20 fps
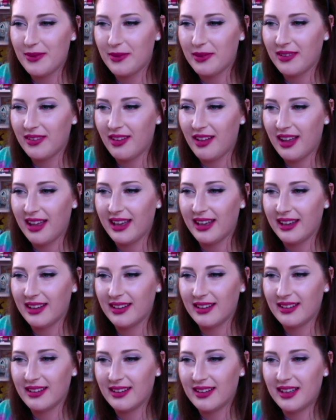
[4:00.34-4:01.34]
were
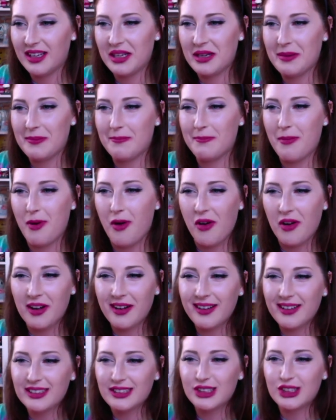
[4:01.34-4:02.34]
like
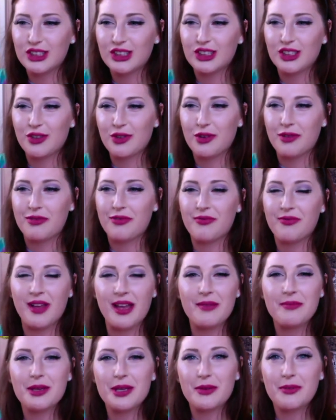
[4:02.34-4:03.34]
March or
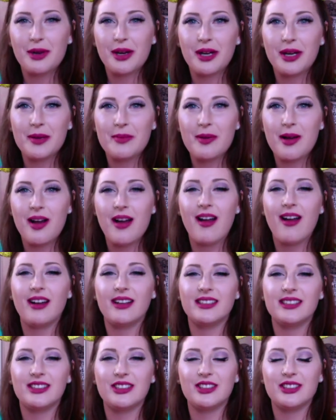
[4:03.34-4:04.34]
February
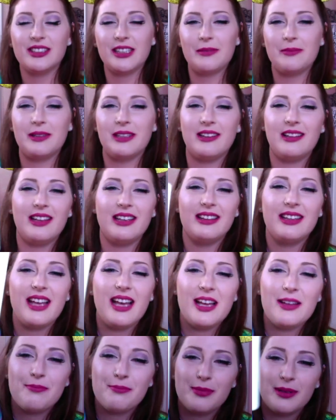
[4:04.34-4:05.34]
box or something like
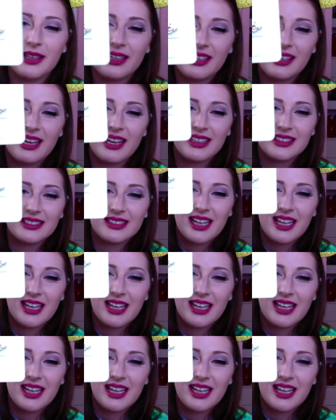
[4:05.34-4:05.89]
that. But yes,